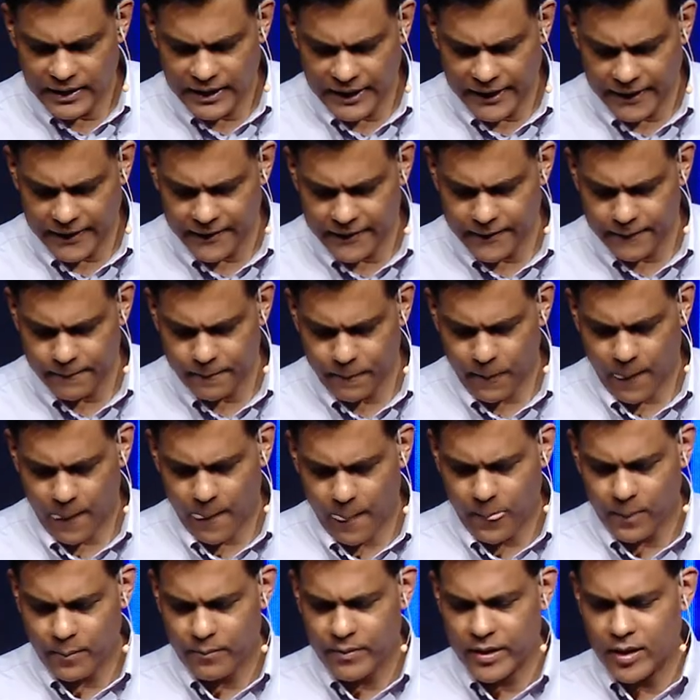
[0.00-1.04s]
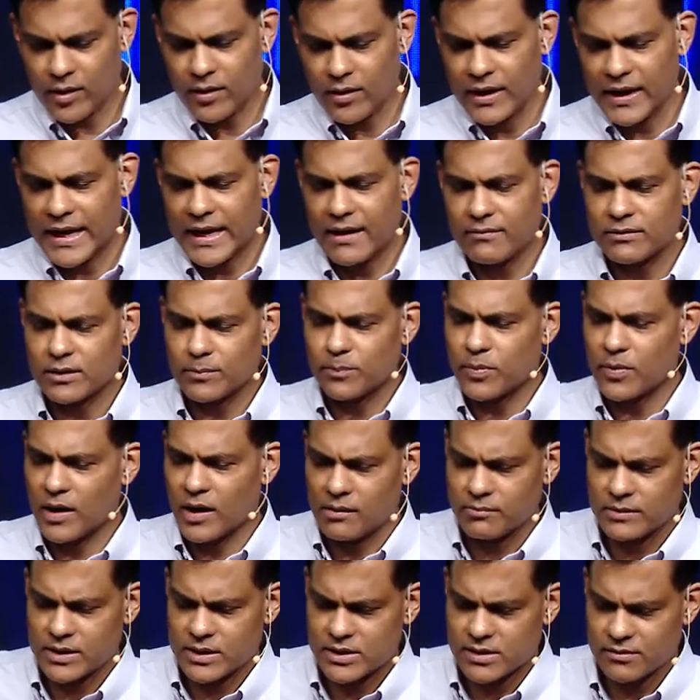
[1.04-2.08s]
And we all have the
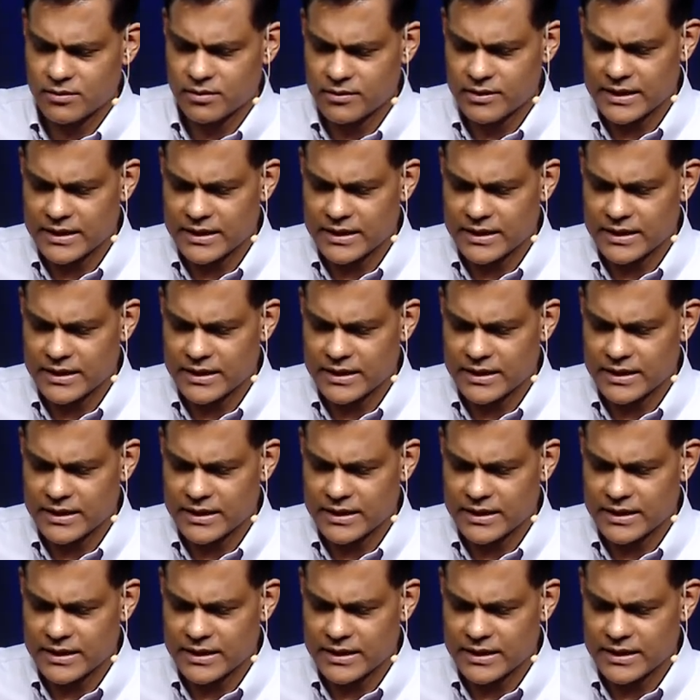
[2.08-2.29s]
promise of the